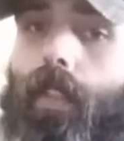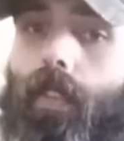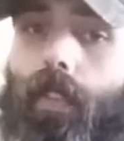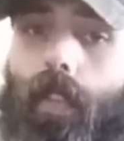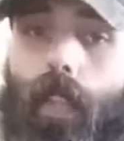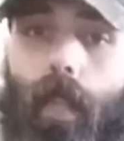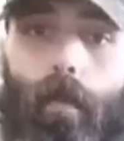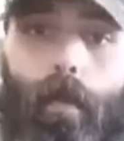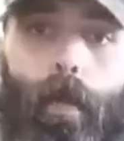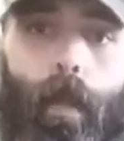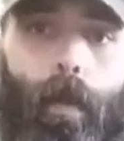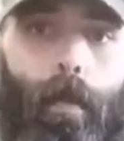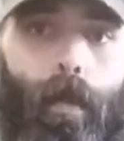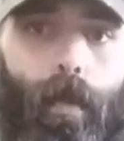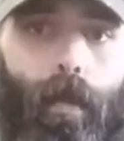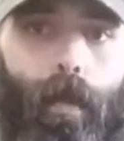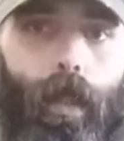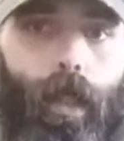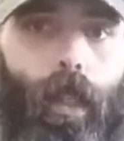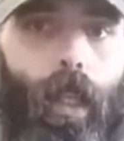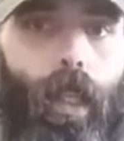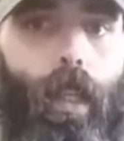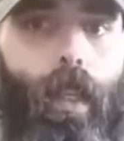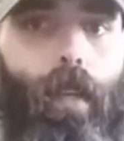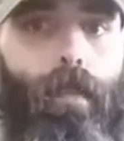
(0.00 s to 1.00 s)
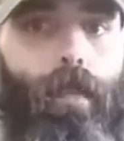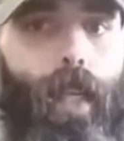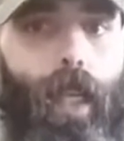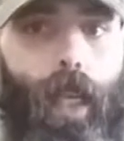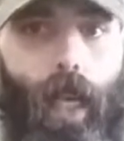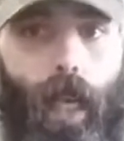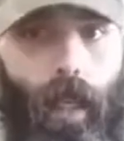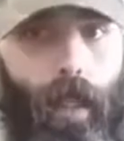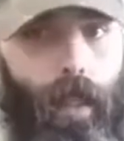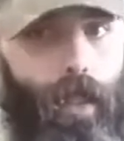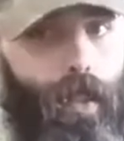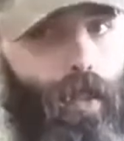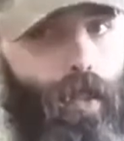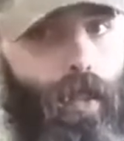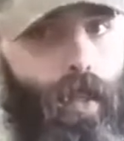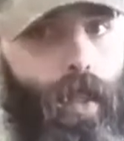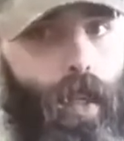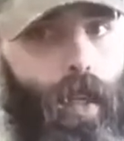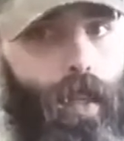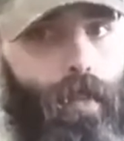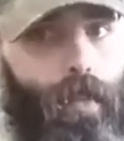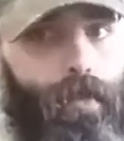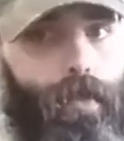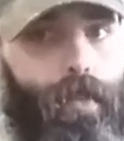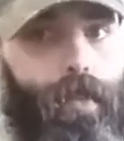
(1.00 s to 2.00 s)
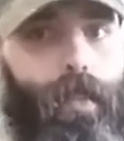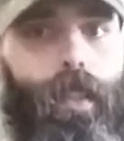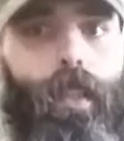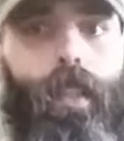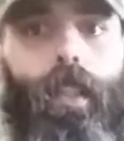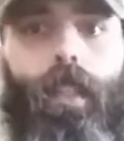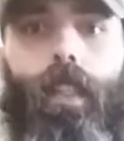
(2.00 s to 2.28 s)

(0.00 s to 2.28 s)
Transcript: Some people really love the Alice stuff.